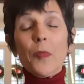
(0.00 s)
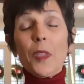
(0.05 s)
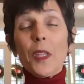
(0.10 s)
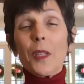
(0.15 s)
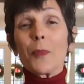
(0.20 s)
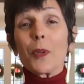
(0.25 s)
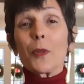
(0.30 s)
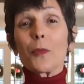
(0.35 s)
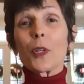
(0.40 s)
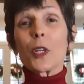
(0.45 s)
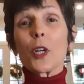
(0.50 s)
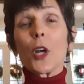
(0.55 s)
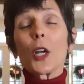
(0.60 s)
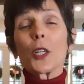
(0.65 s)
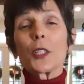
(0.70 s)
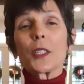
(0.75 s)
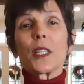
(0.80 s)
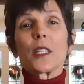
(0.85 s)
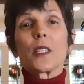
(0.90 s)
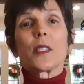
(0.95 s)
But
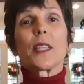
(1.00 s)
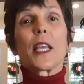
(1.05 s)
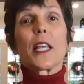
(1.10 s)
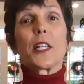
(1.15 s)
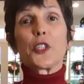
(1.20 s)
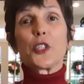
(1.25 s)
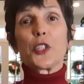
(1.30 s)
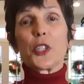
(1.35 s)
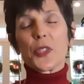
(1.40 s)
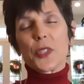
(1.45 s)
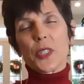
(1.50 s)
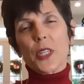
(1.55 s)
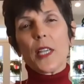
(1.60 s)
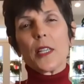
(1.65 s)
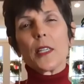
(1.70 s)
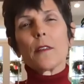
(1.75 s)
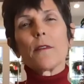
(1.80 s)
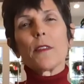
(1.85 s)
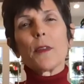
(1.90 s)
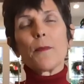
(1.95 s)
regardless, that's just
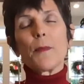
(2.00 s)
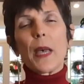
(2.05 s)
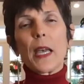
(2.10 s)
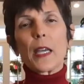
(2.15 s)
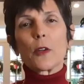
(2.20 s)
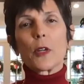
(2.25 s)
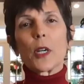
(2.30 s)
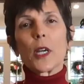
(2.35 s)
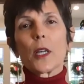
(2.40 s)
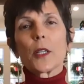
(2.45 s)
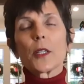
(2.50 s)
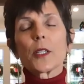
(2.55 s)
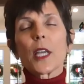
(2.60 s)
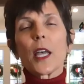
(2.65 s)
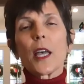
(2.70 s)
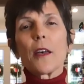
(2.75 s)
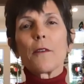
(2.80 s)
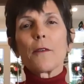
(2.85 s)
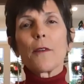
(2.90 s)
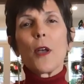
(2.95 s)
kind of the background
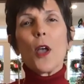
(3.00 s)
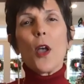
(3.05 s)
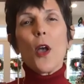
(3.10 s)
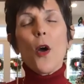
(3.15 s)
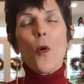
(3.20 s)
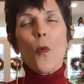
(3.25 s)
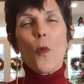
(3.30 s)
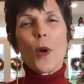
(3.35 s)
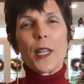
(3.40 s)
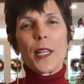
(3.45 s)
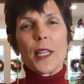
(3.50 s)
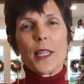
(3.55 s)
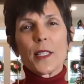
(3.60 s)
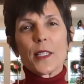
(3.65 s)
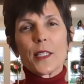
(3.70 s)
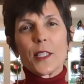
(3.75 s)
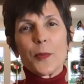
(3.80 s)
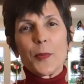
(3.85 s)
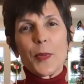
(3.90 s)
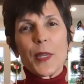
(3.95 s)
of what
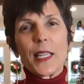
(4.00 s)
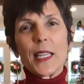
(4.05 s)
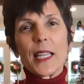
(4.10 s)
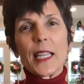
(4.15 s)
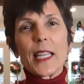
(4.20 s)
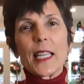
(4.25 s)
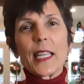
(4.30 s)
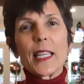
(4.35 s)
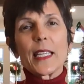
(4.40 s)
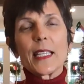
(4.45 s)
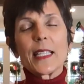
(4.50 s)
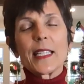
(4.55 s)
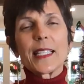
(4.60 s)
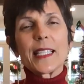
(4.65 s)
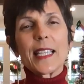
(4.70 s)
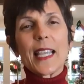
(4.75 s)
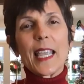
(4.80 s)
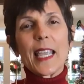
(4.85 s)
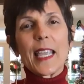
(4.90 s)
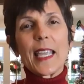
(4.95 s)
histamine
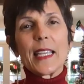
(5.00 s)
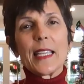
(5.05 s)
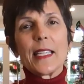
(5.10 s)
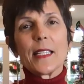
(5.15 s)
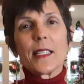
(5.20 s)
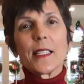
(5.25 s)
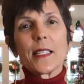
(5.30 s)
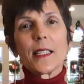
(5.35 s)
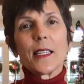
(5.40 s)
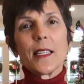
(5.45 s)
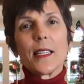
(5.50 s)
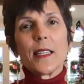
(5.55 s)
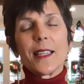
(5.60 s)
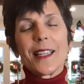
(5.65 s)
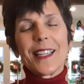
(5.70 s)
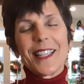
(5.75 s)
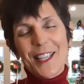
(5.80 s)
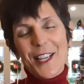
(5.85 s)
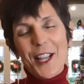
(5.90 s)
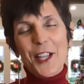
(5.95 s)
is, and
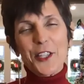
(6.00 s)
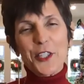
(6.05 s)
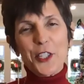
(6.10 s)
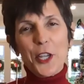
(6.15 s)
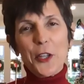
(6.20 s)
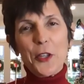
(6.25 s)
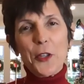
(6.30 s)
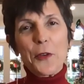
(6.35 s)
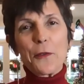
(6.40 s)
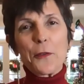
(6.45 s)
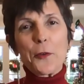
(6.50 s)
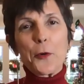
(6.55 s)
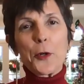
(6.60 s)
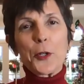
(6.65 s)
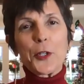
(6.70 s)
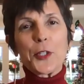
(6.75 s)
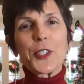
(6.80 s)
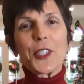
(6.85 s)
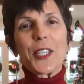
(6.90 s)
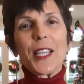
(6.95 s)
in a nutshell, of
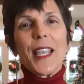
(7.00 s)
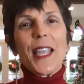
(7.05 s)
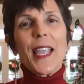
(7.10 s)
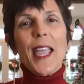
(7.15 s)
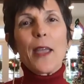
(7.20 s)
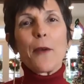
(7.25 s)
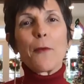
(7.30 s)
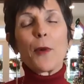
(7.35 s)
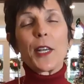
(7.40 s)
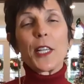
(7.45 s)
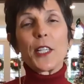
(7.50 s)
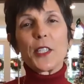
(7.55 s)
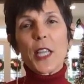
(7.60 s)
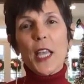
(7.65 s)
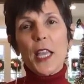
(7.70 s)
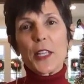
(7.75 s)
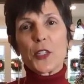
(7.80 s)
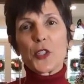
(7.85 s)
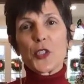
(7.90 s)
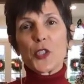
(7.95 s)
course, and what it
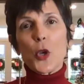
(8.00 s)
does.